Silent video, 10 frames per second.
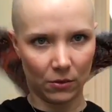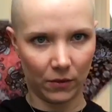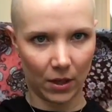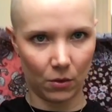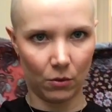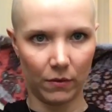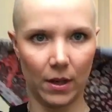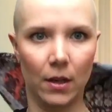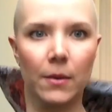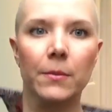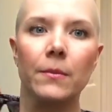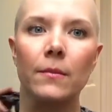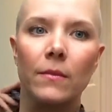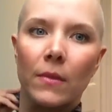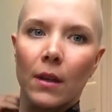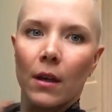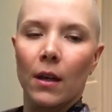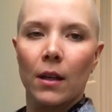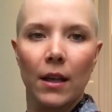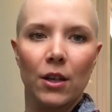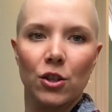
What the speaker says: so flick it over, like